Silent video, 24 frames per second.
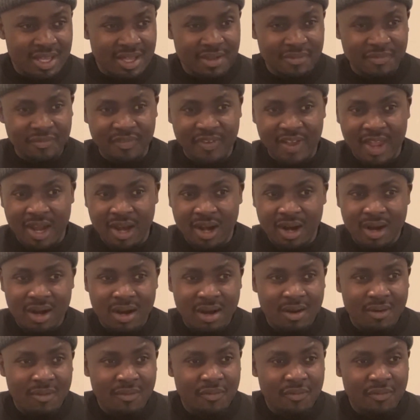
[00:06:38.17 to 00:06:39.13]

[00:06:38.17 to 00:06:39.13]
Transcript: affair,